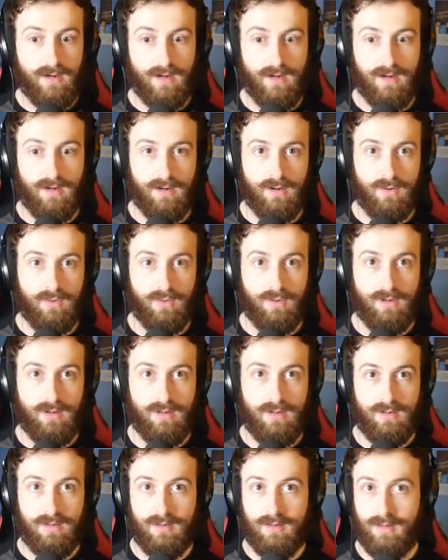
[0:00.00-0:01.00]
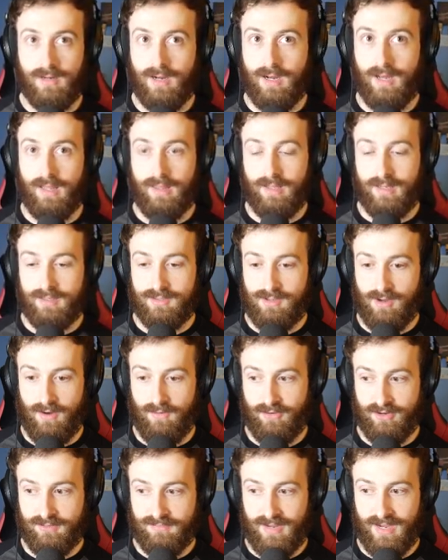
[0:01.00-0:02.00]
Uh-oh. I think
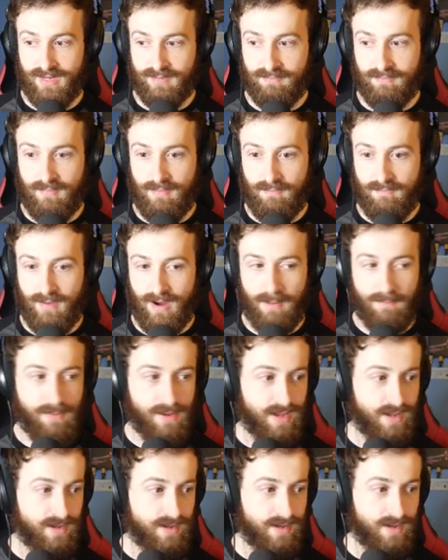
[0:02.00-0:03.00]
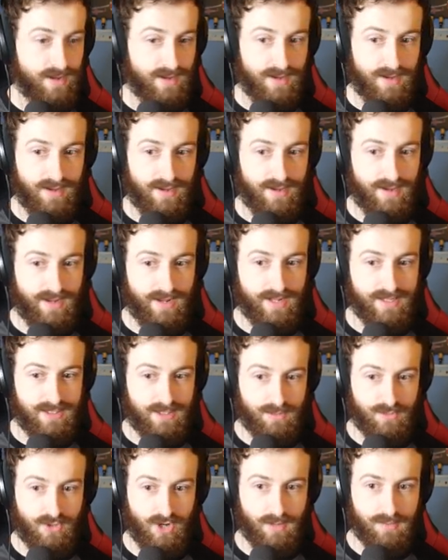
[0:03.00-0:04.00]
Starfish Man might be in
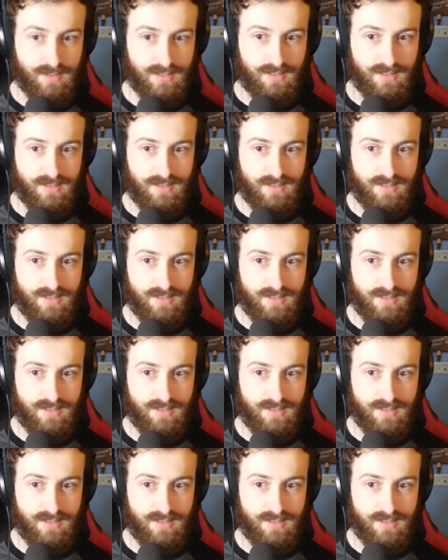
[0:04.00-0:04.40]
some trouble.